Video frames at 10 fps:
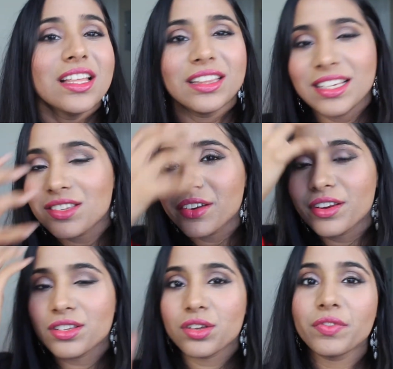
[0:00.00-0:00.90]
these
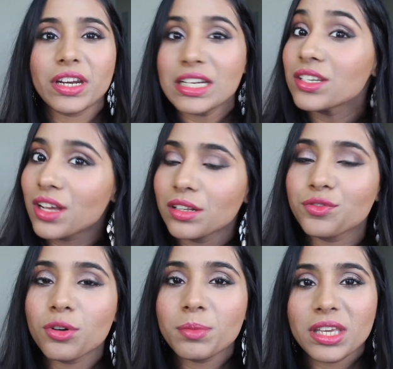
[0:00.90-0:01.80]
areas are very dull
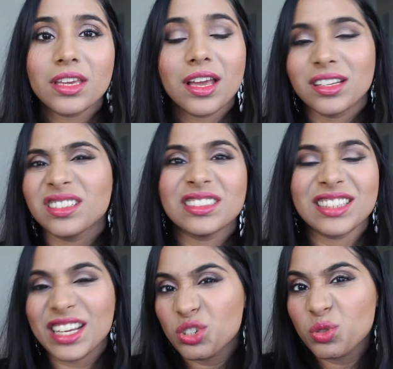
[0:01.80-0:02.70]
for me and
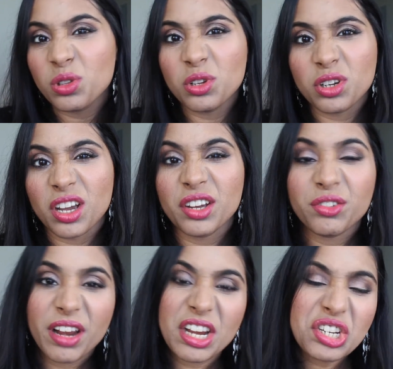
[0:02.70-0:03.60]
they do look
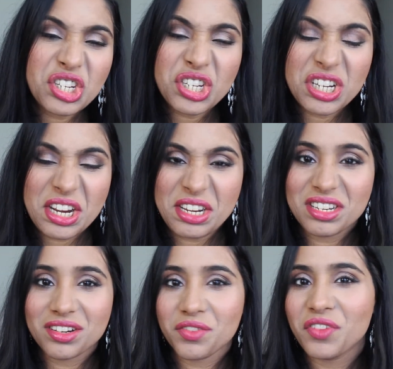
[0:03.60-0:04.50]
grayish
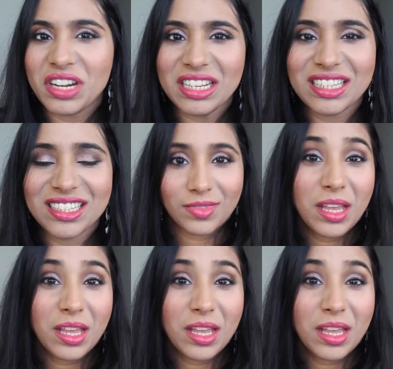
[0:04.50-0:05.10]
and very